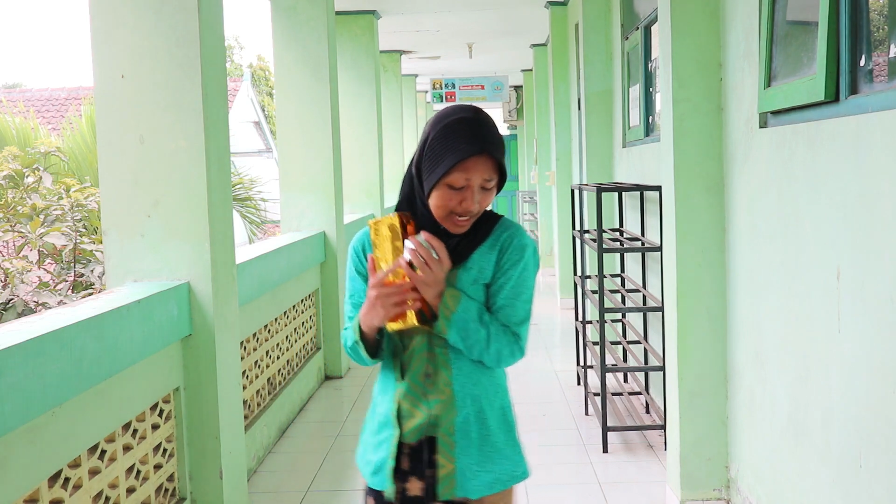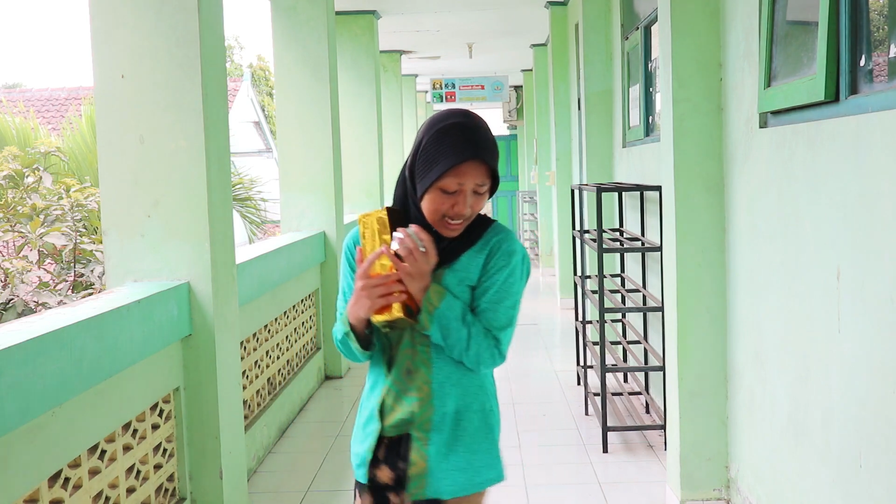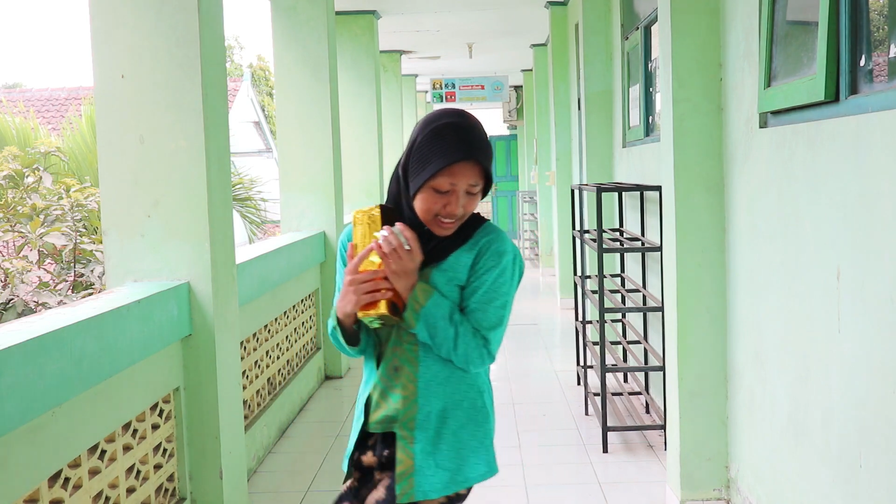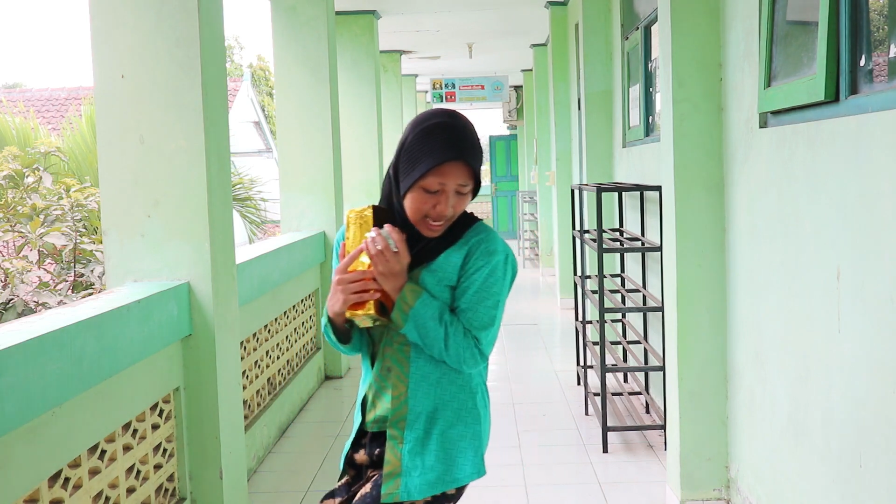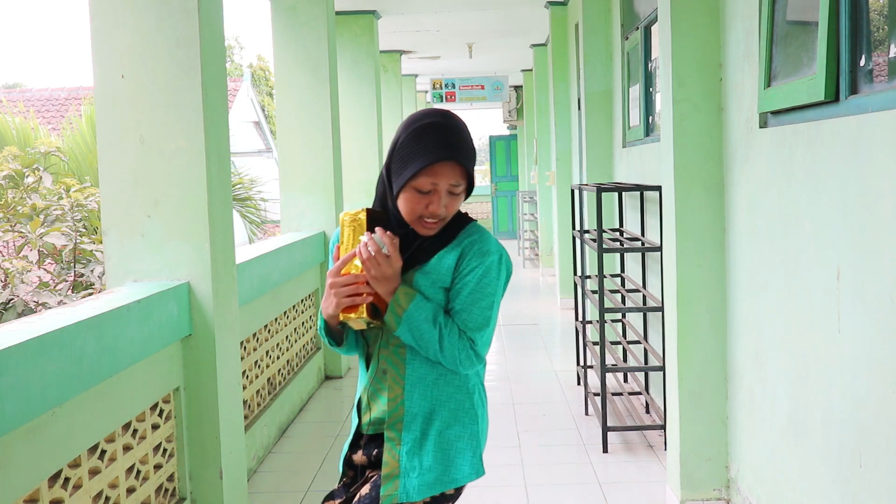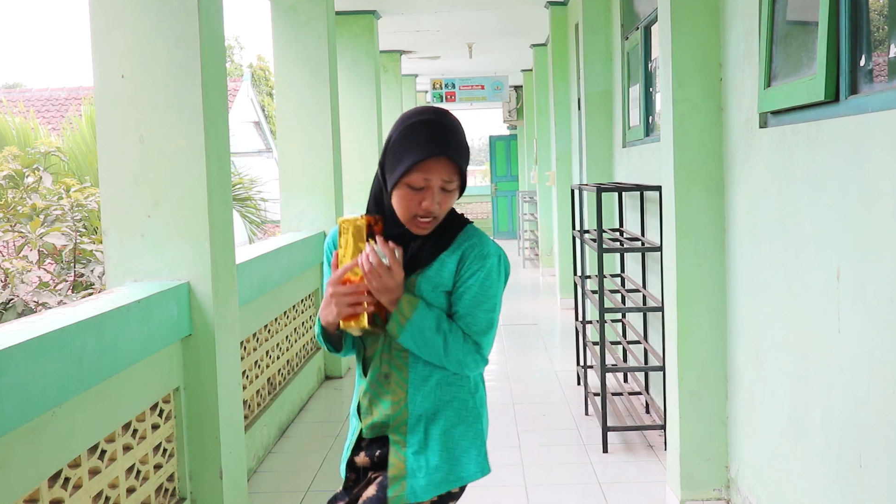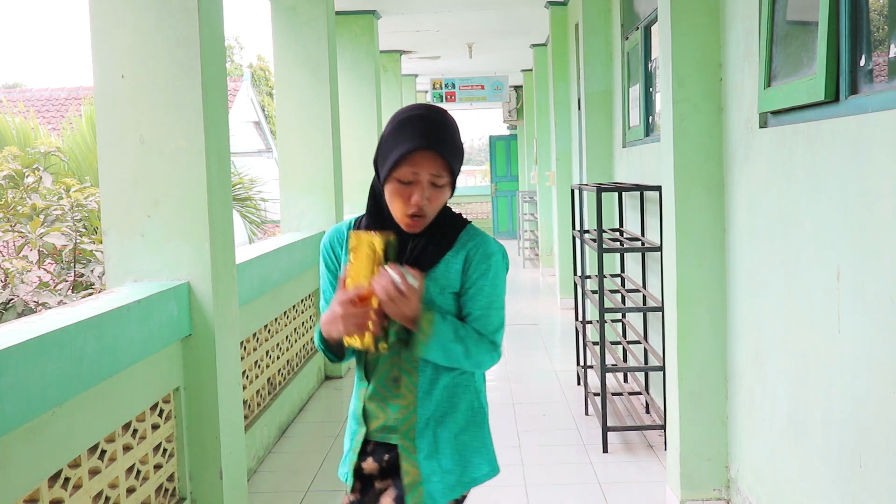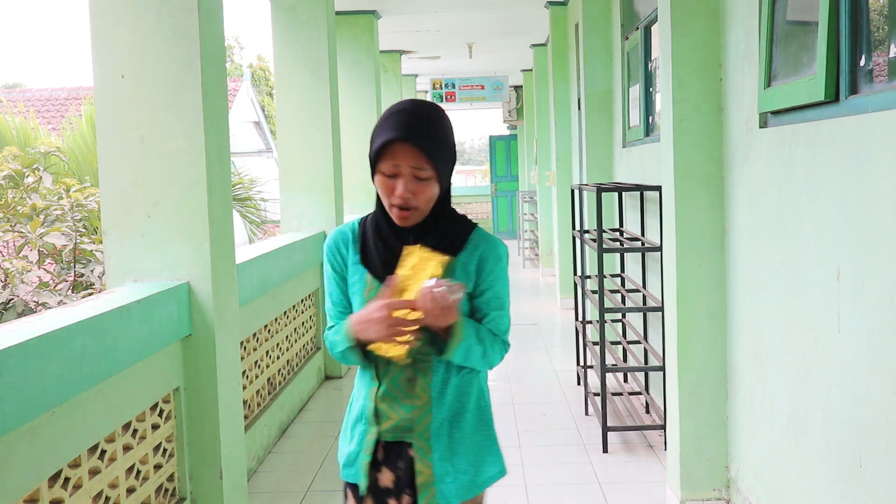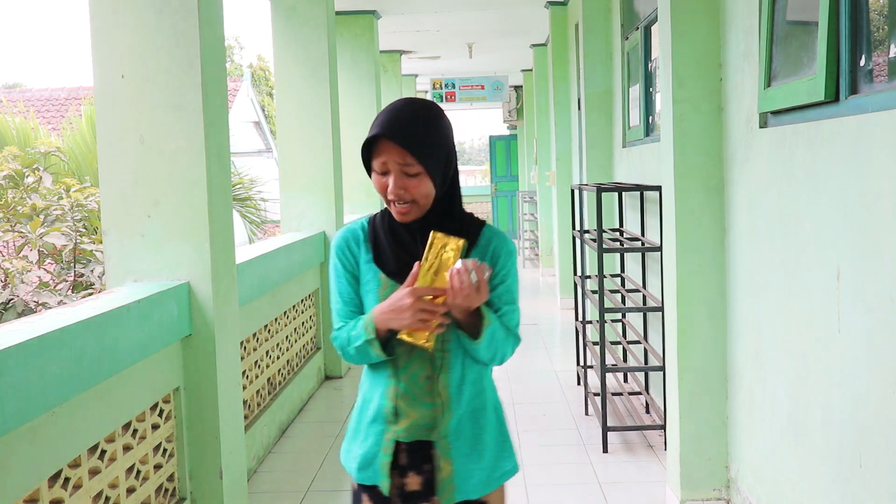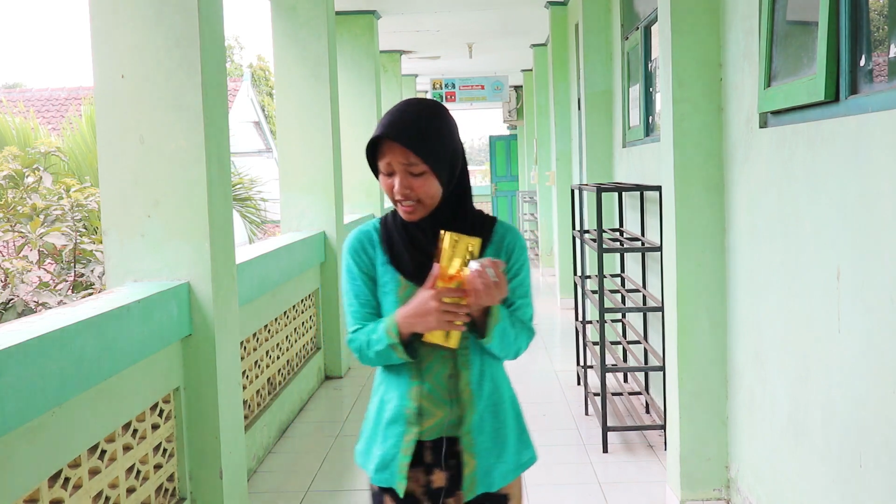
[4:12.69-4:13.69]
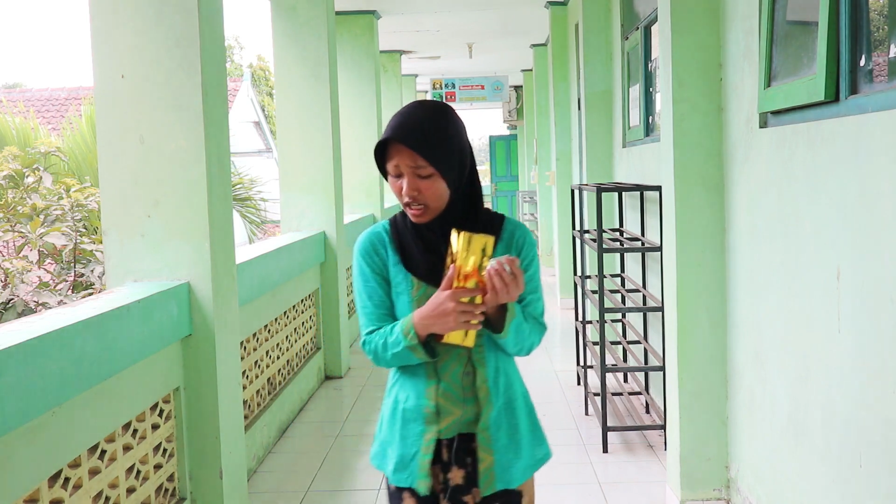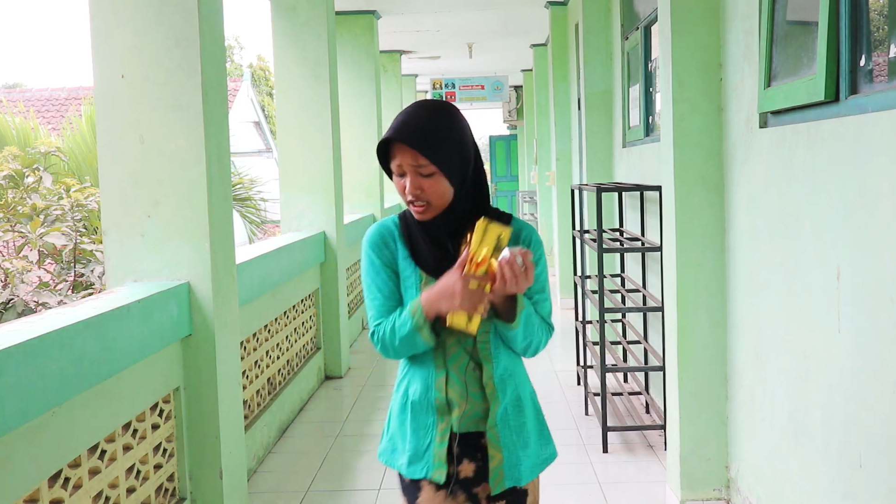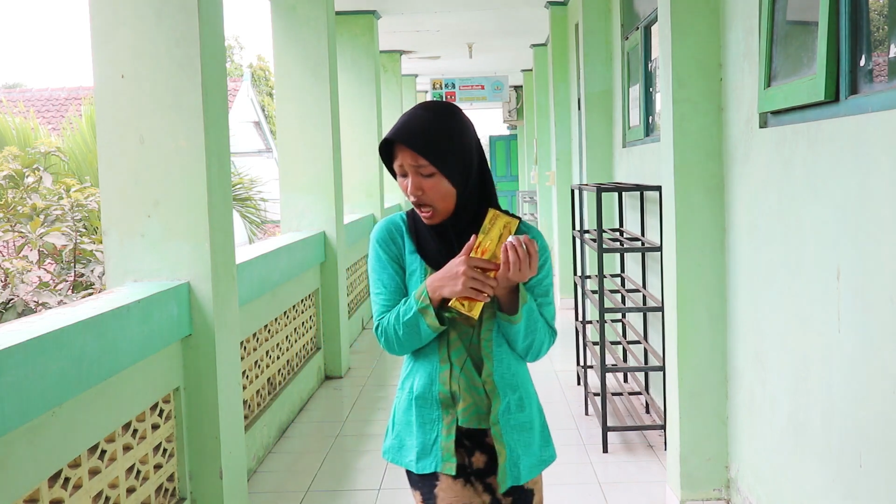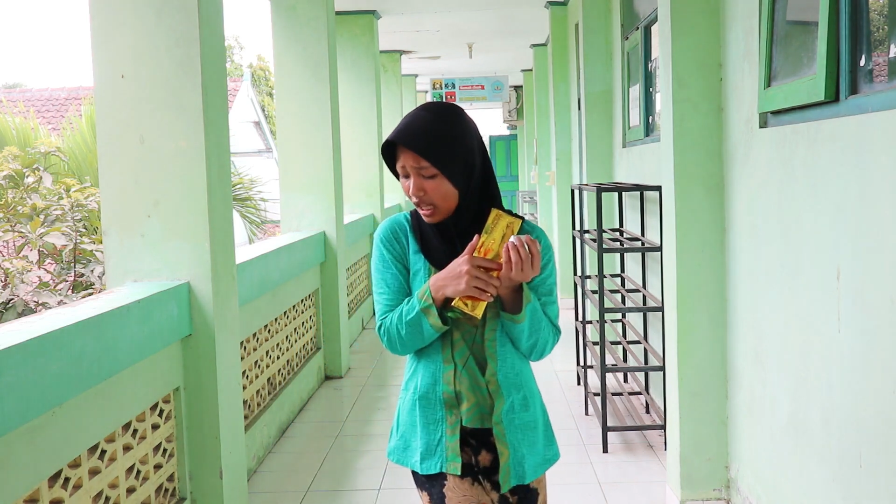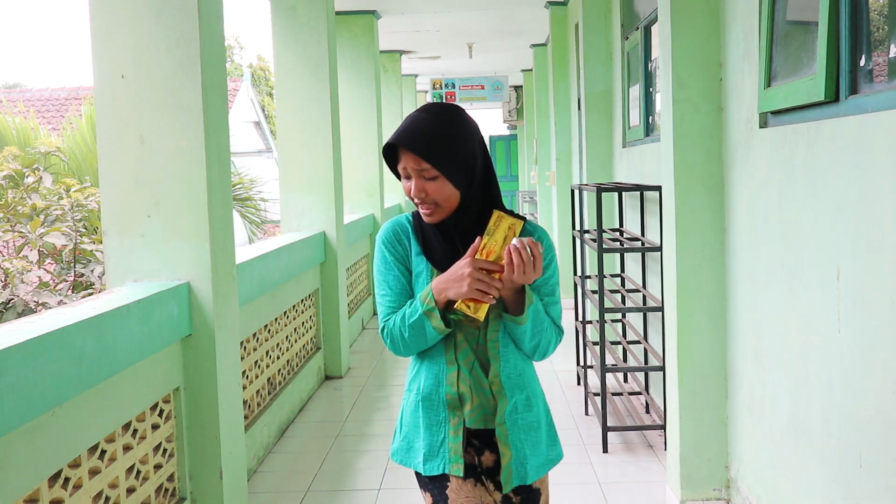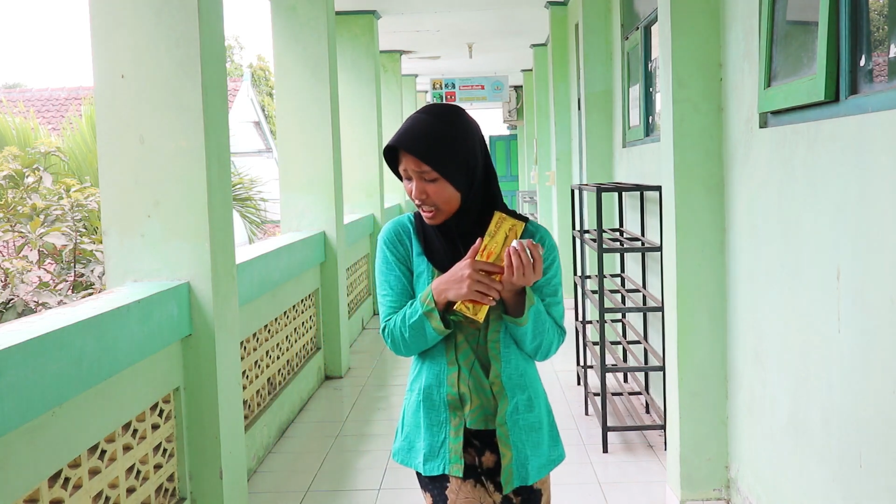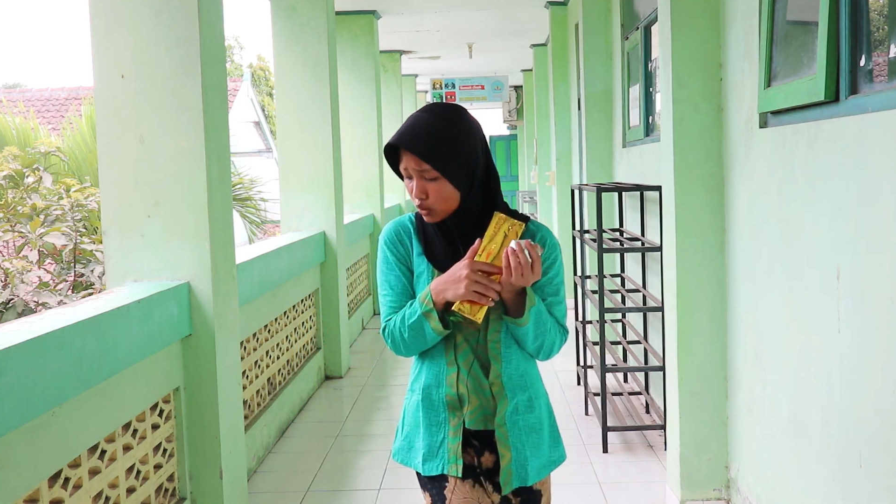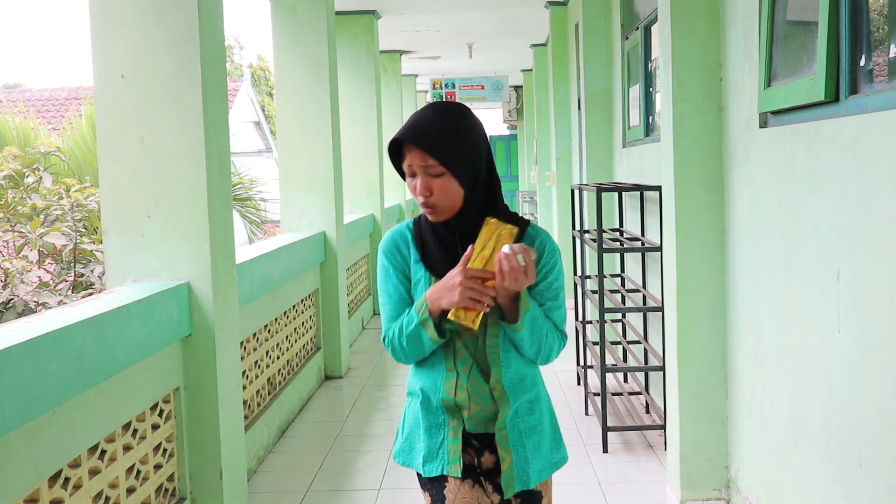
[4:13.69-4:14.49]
What is this? Where does all